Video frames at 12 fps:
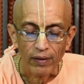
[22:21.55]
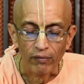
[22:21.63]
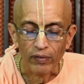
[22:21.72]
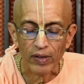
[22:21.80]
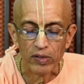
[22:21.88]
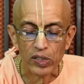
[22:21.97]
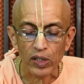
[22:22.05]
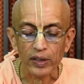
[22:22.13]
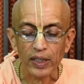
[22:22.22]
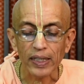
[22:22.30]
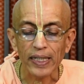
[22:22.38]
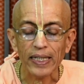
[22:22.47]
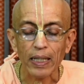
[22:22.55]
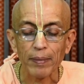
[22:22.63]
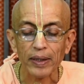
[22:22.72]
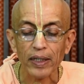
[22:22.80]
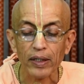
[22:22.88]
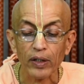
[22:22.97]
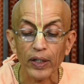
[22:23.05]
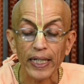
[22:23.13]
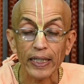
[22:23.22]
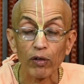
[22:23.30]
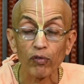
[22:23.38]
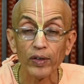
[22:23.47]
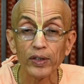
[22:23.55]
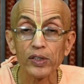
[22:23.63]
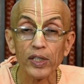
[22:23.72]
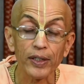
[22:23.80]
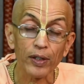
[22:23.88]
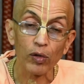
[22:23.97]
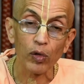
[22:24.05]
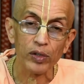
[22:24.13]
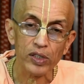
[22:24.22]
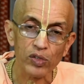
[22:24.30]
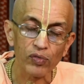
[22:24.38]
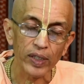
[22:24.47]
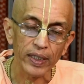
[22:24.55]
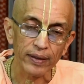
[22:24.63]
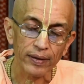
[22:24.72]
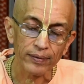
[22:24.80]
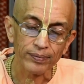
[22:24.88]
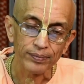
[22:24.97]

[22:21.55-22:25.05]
we have certainly committed a great offense at your lotus feet.